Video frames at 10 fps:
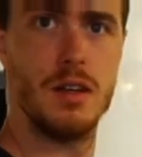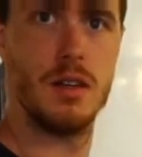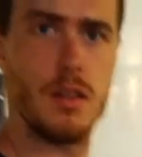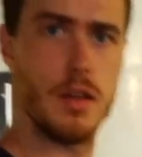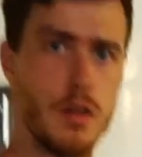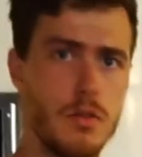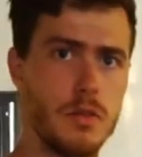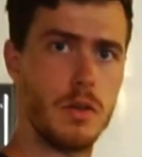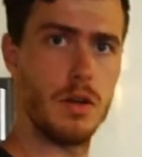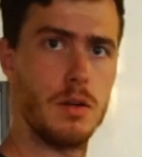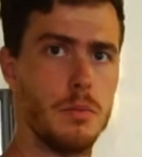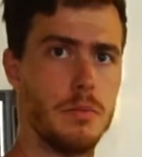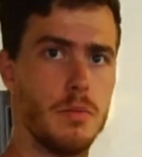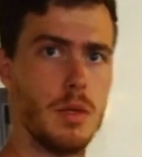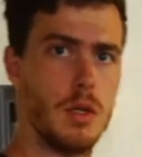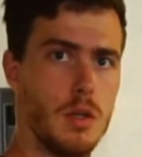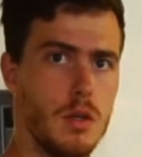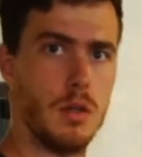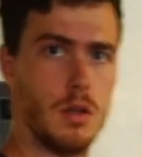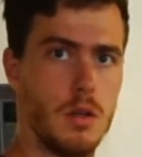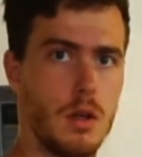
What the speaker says: Is it? I meant to ask you about that.